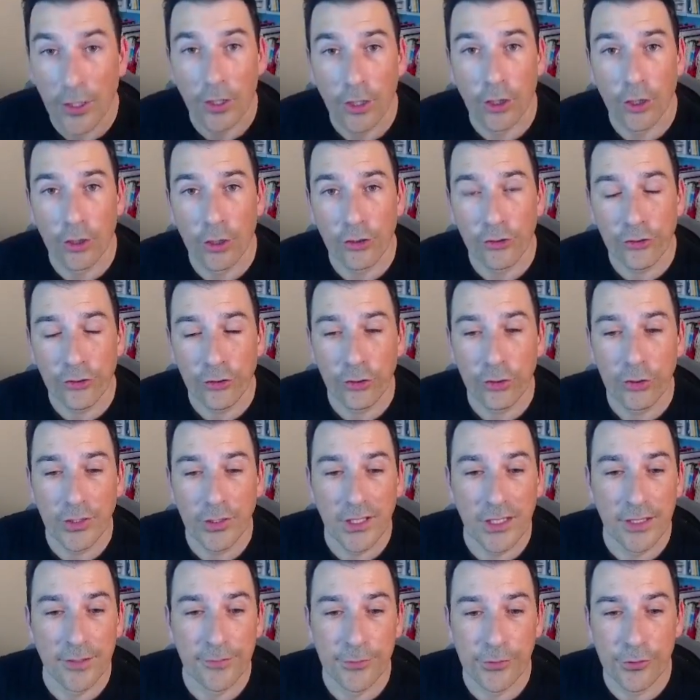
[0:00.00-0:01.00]
Also,
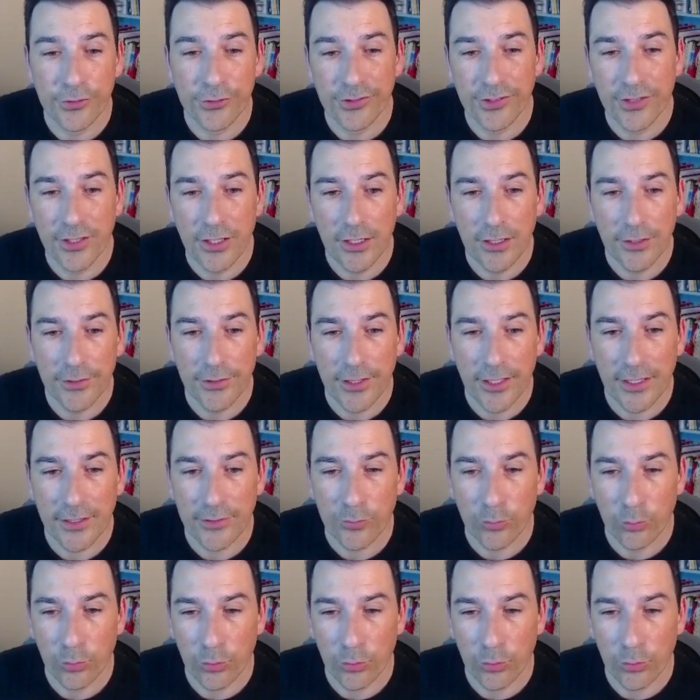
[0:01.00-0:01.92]
if you see that